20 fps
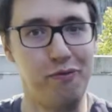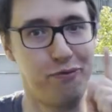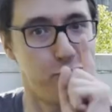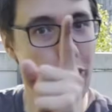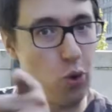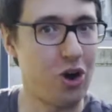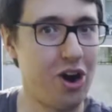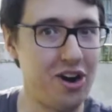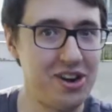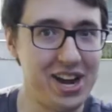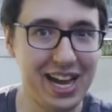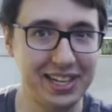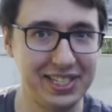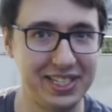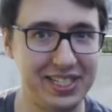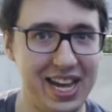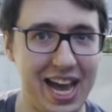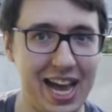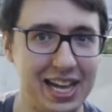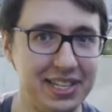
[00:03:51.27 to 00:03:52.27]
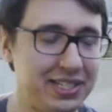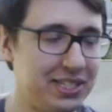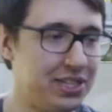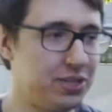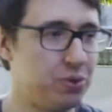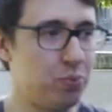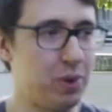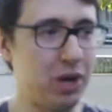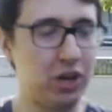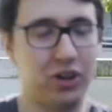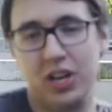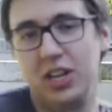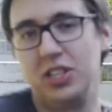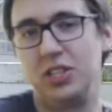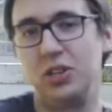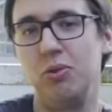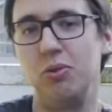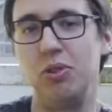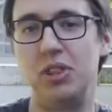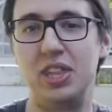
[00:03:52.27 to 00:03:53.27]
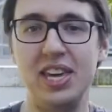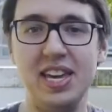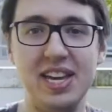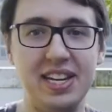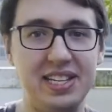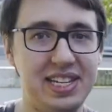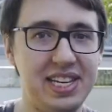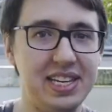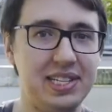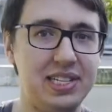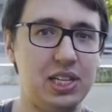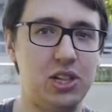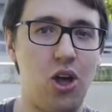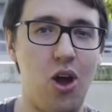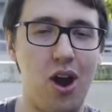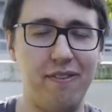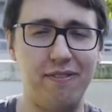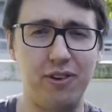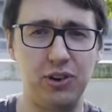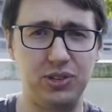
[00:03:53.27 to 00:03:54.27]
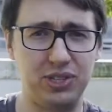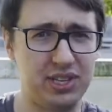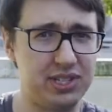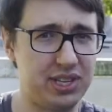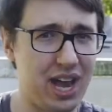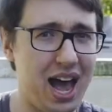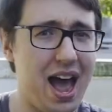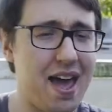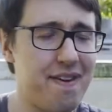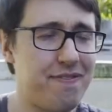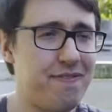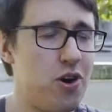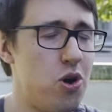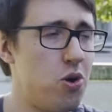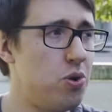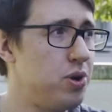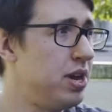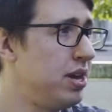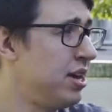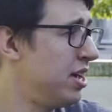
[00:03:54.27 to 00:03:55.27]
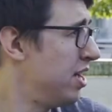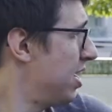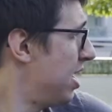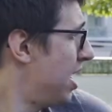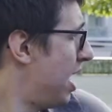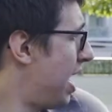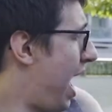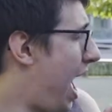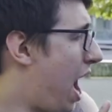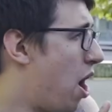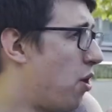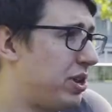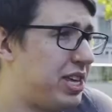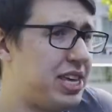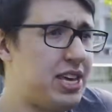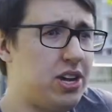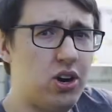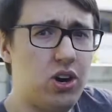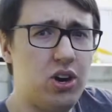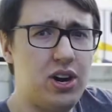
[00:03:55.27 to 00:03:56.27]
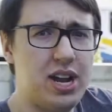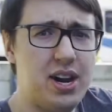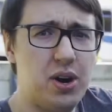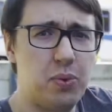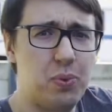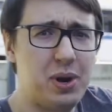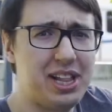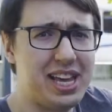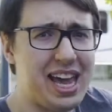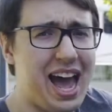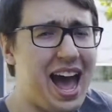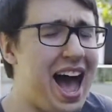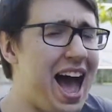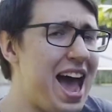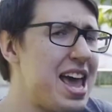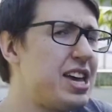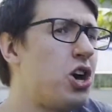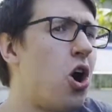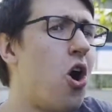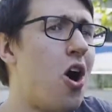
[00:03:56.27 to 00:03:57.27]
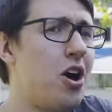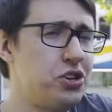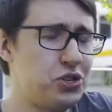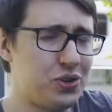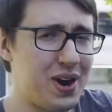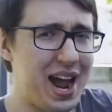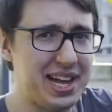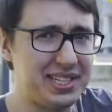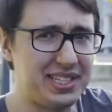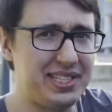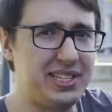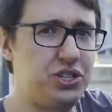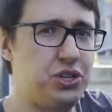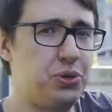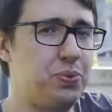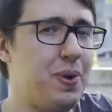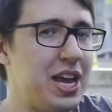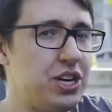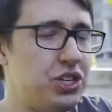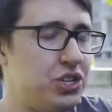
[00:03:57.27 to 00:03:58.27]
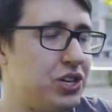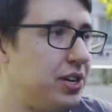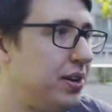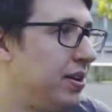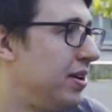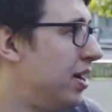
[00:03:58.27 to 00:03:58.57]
for our next test, we're going to do the DSLR versus iPhone out here in a really high contrast situation.